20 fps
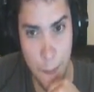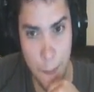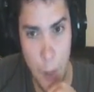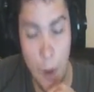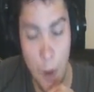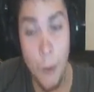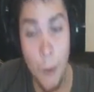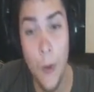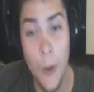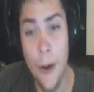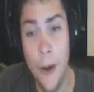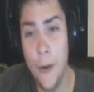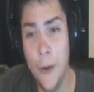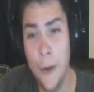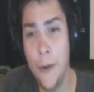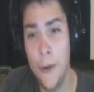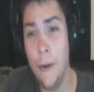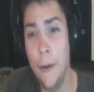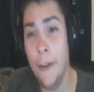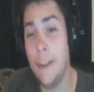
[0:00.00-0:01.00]
Well,
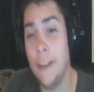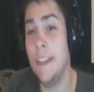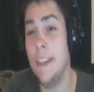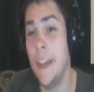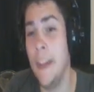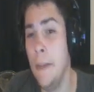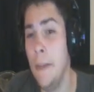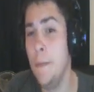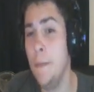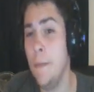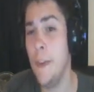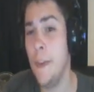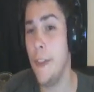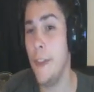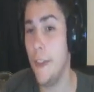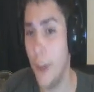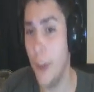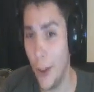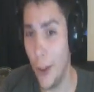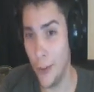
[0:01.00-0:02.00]
good luck to him with the
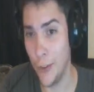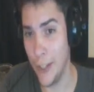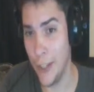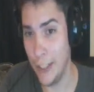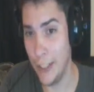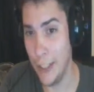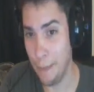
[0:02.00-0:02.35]
tolerating.